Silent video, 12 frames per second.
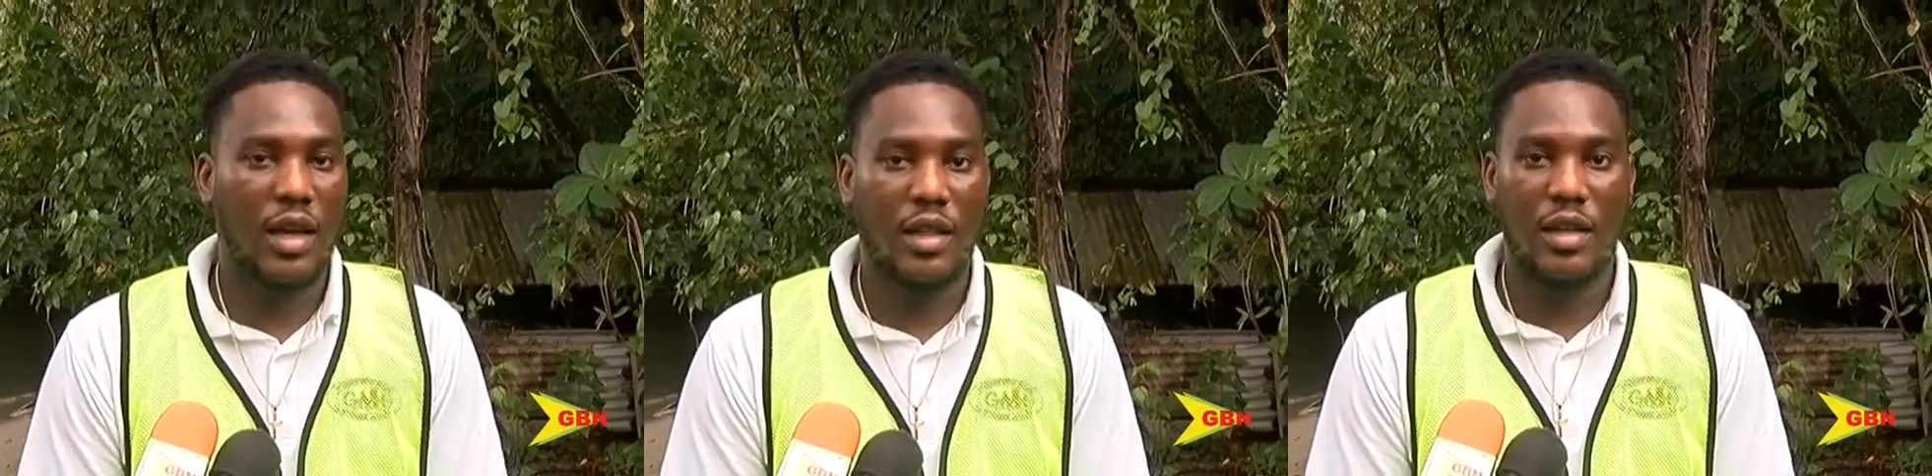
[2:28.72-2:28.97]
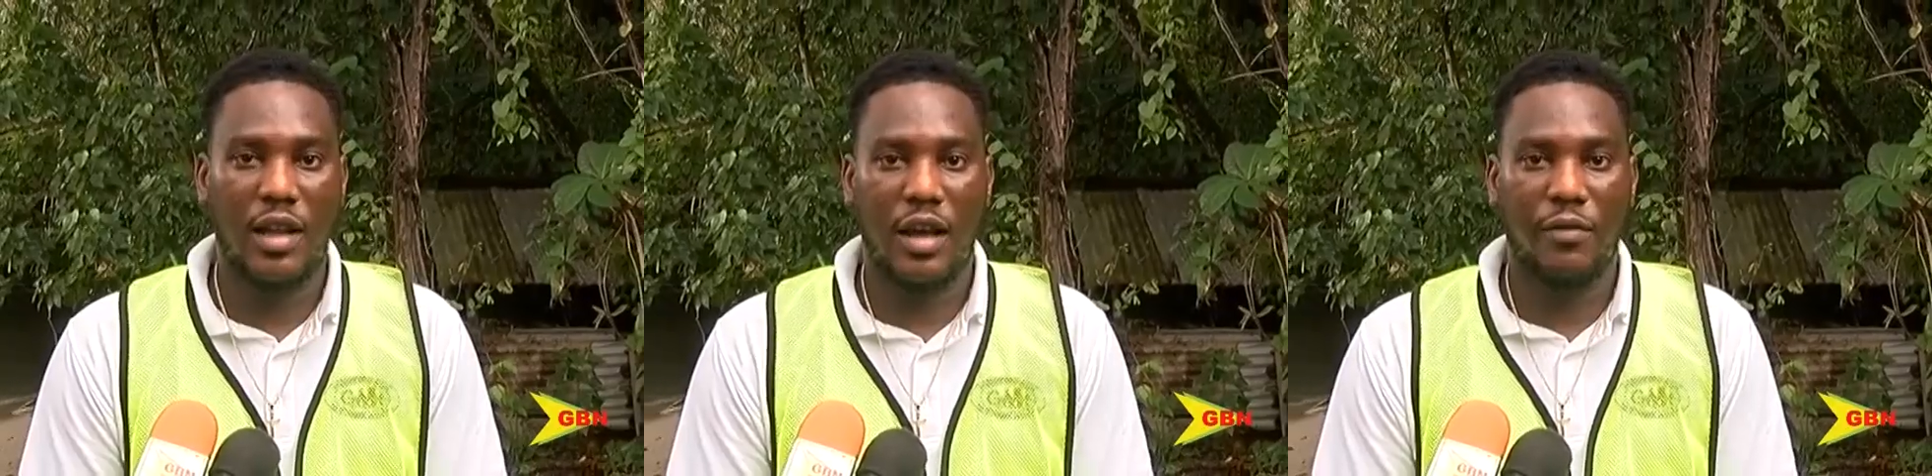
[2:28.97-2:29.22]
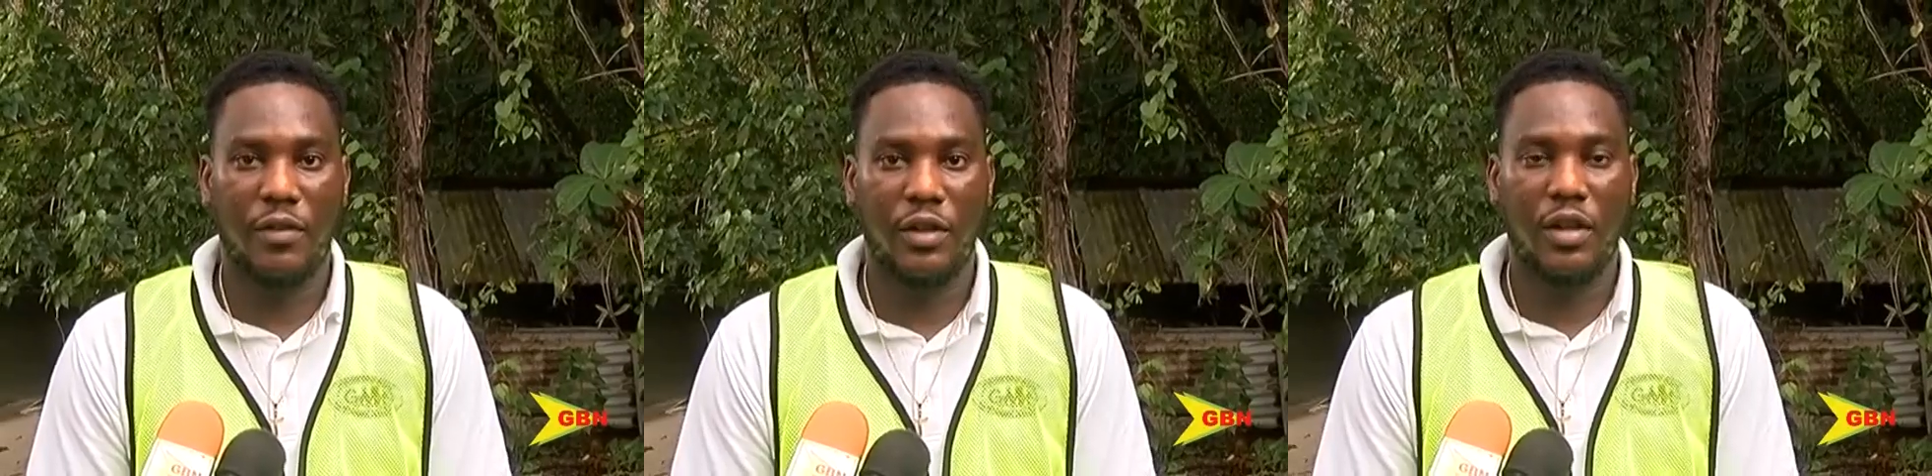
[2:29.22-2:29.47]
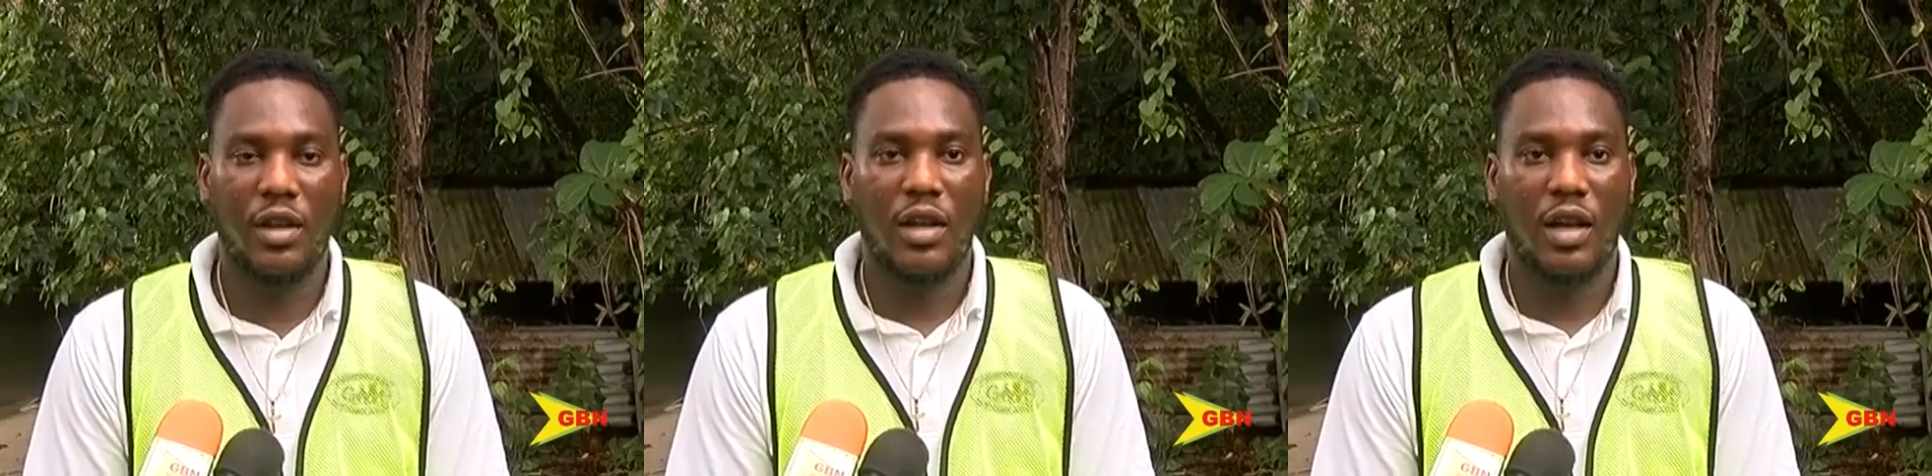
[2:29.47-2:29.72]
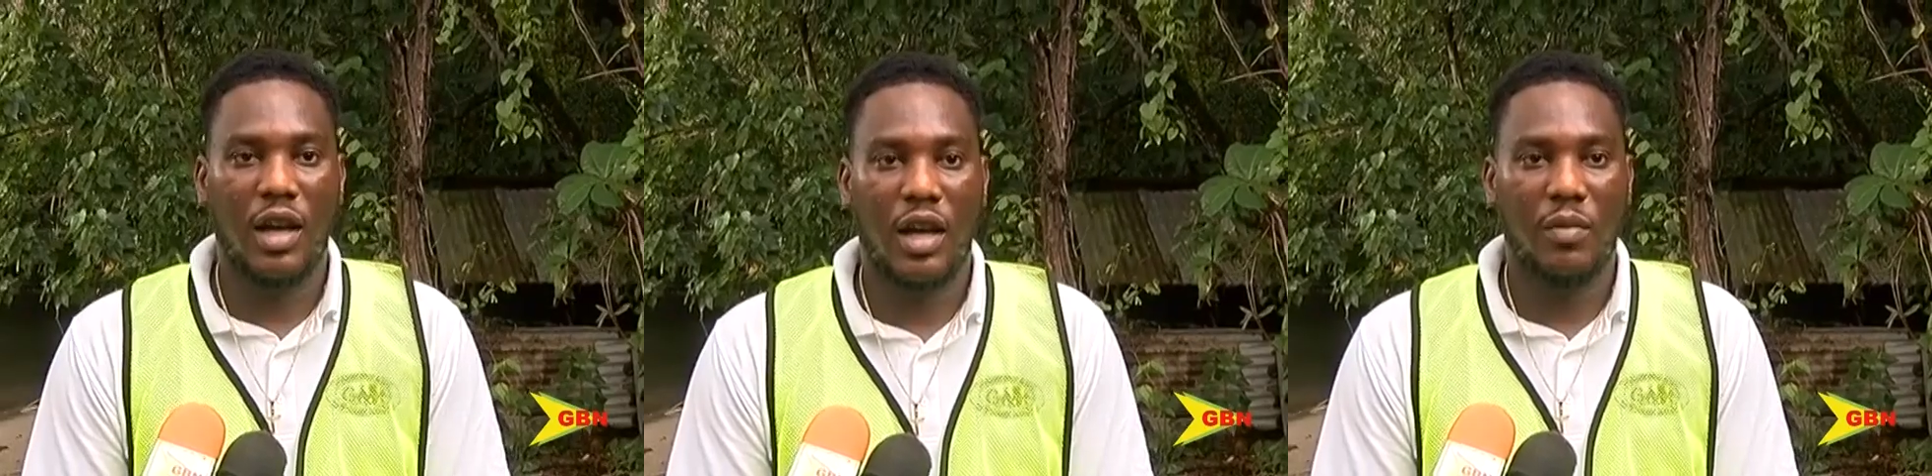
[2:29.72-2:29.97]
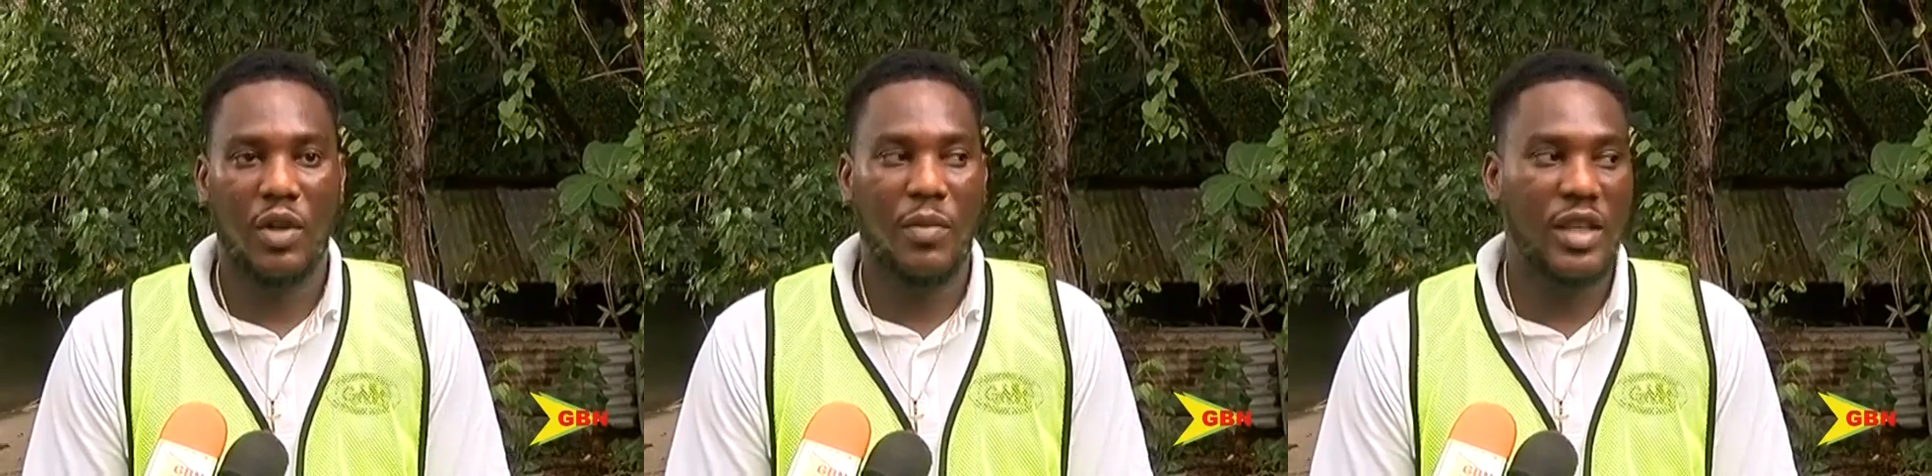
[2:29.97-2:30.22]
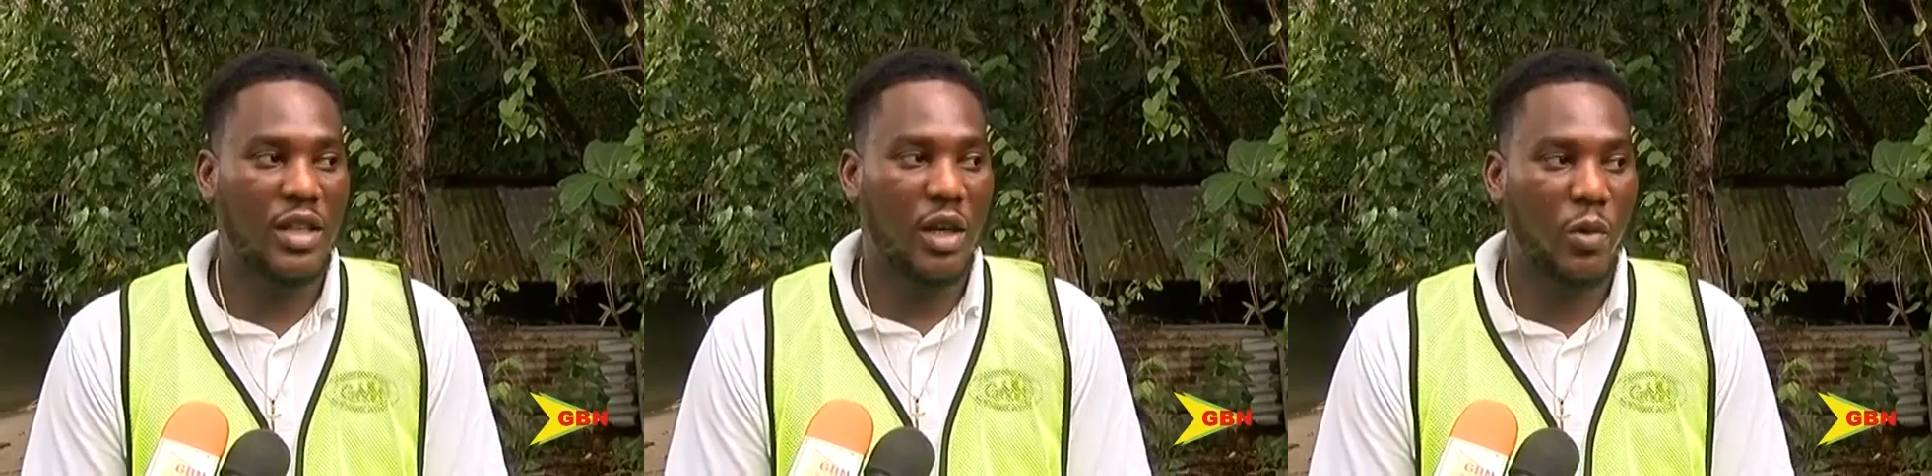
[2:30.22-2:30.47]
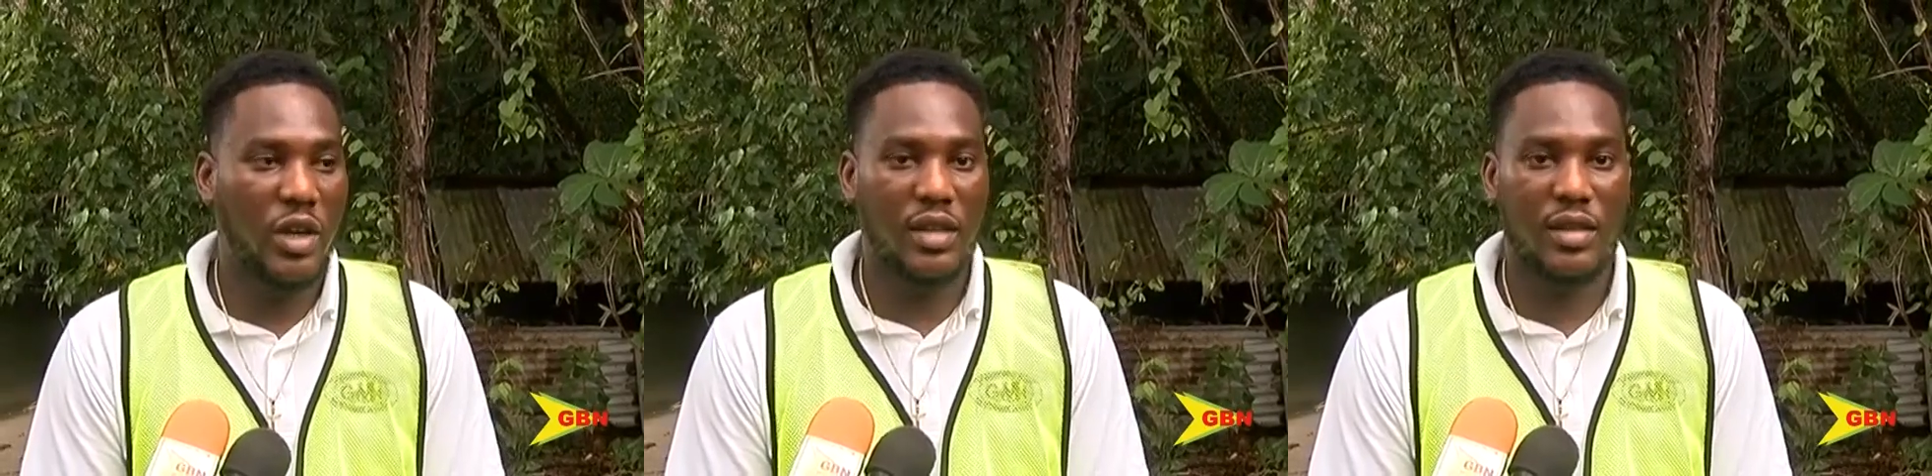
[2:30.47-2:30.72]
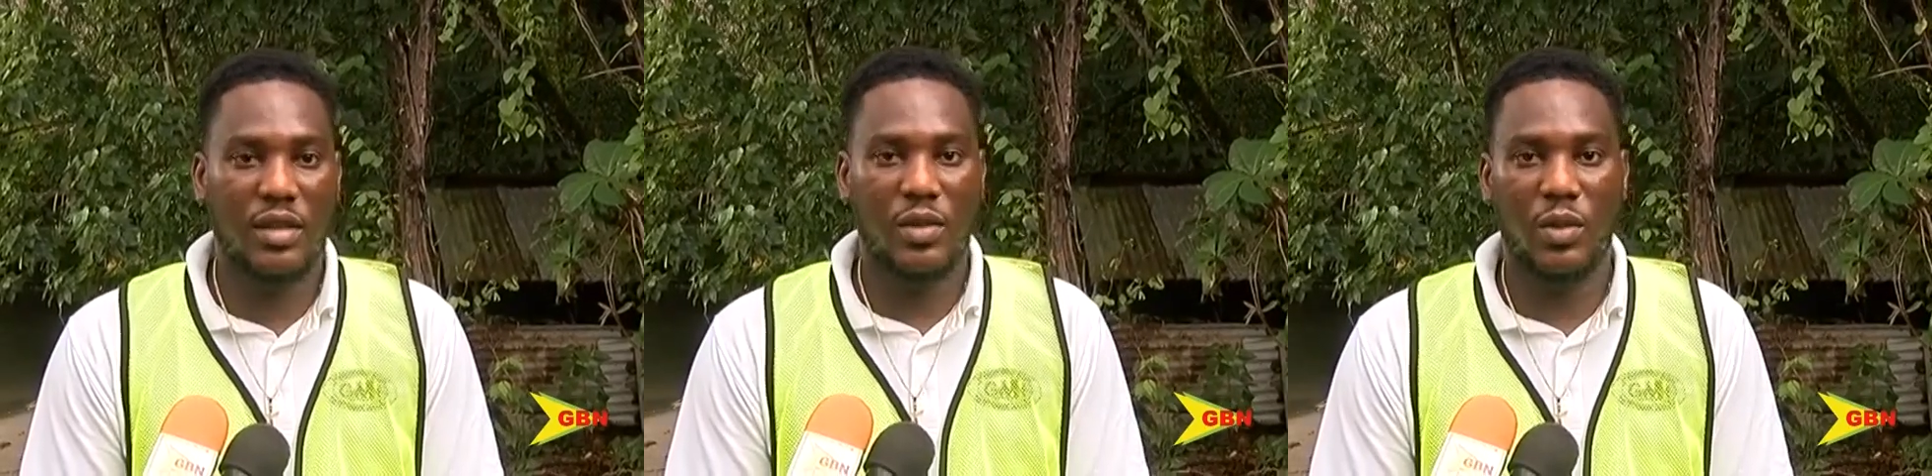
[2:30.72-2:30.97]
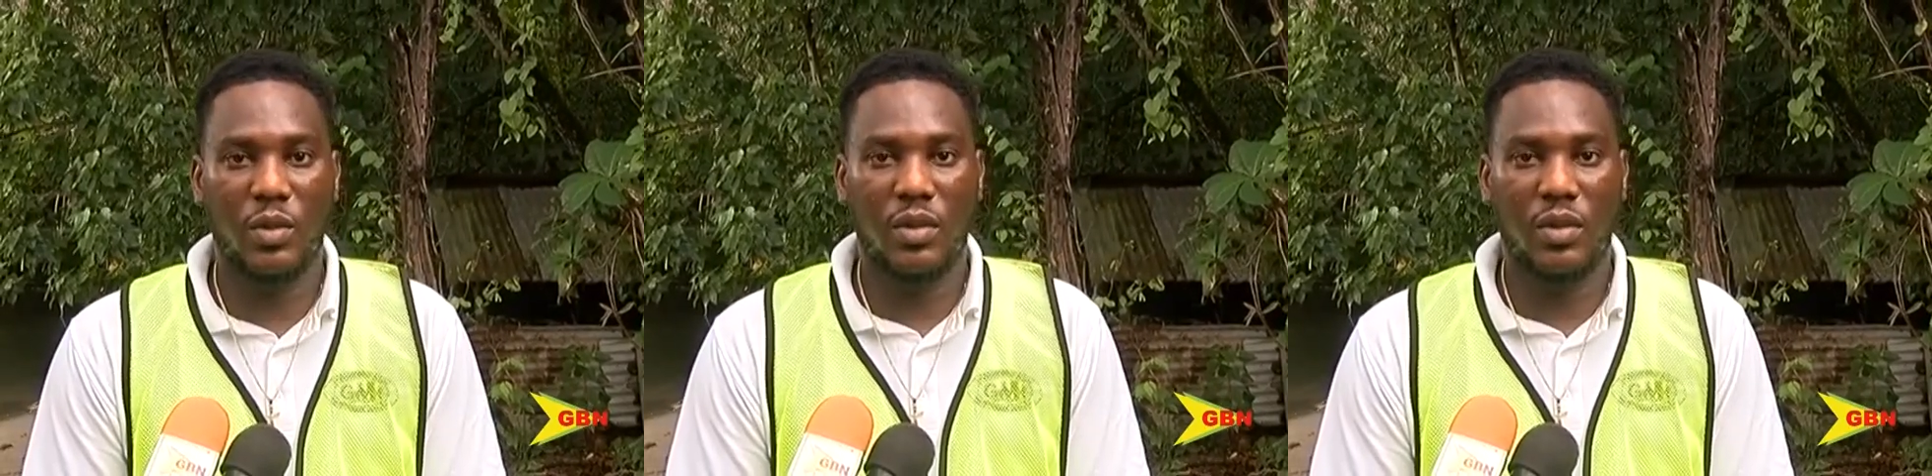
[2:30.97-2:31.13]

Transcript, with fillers: at the landfill. Um, the metal waste,